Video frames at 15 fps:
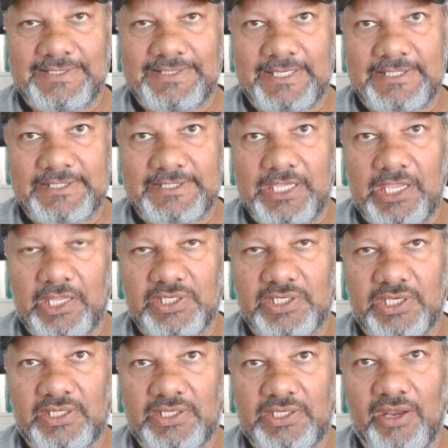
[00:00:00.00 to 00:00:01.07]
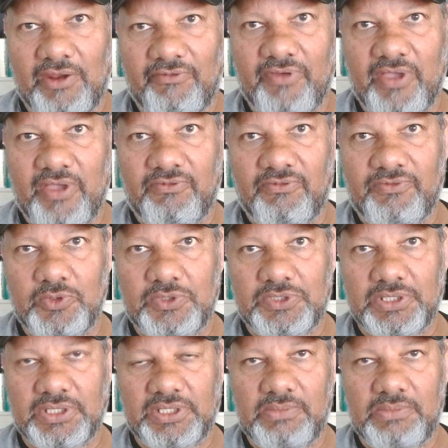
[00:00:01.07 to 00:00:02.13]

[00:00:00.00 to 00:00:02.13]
sketch a terrifying future